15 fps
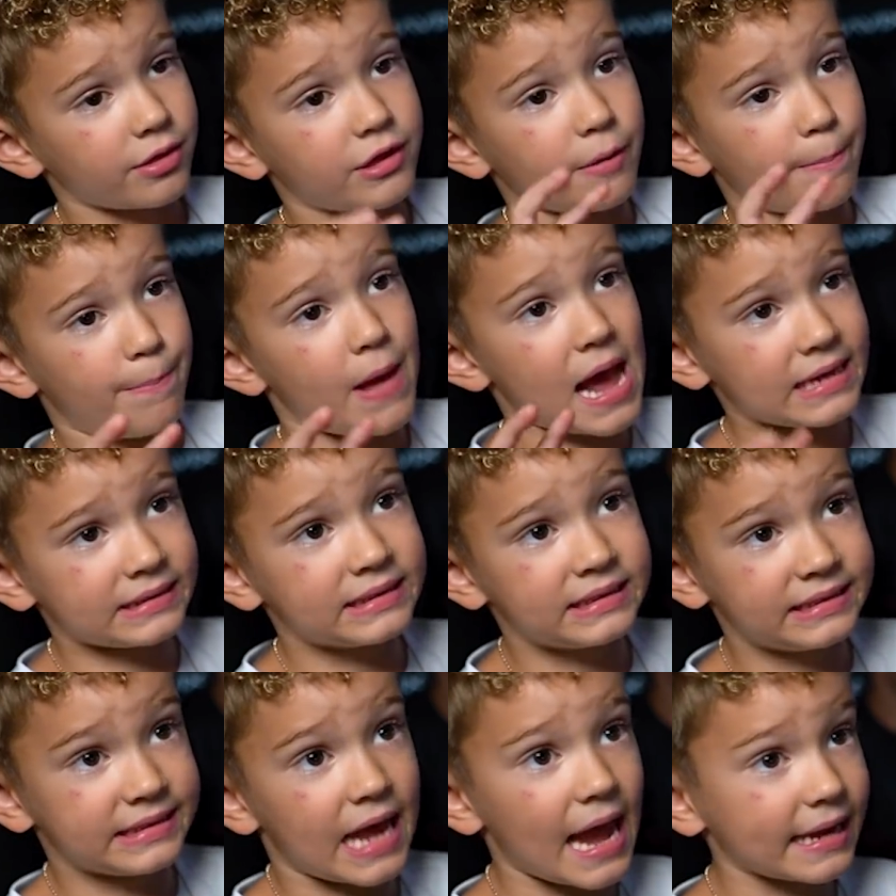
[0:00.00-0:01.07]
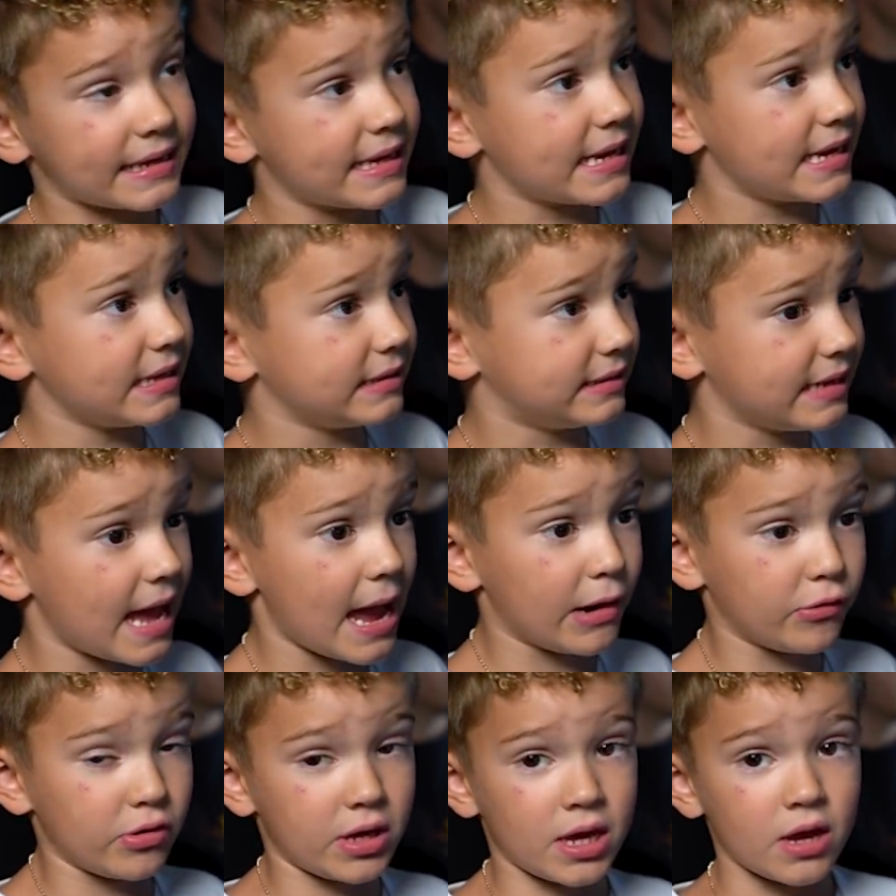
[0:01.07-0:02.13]
The best
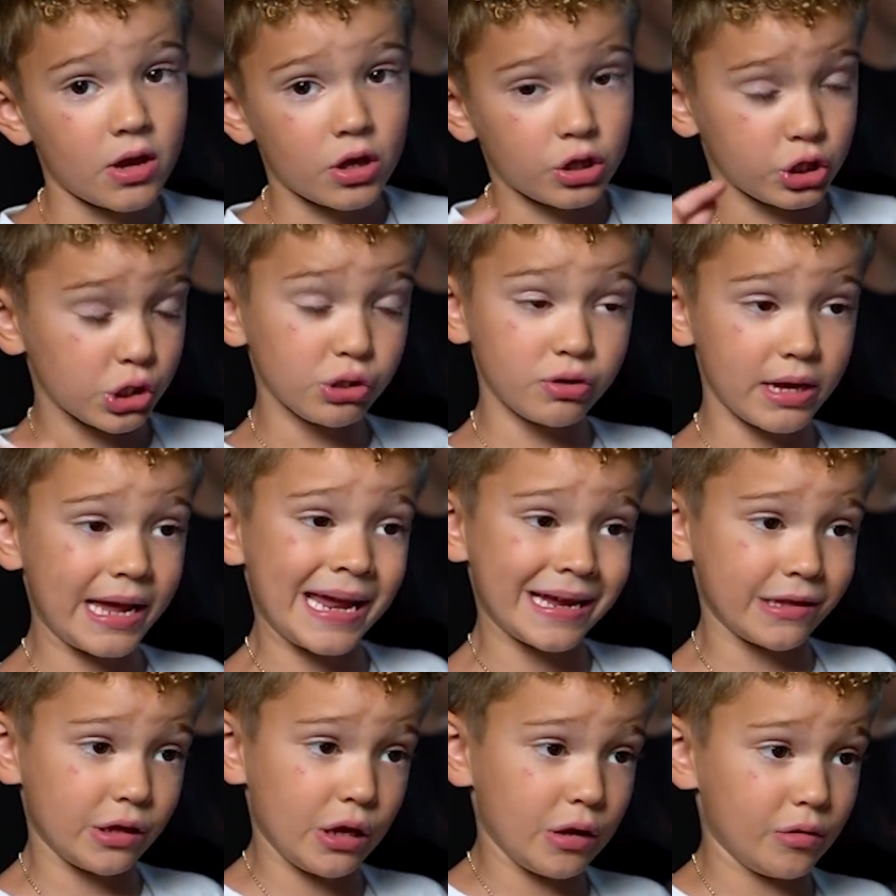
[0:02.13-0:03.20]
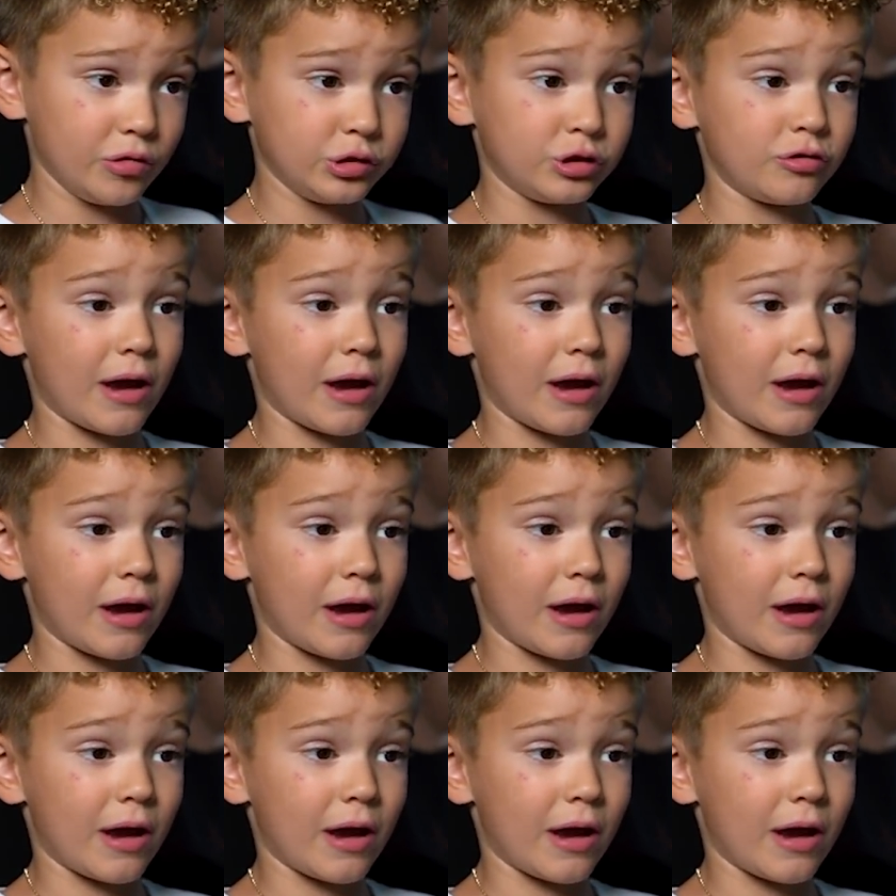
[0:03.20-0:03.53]
secondary you can use,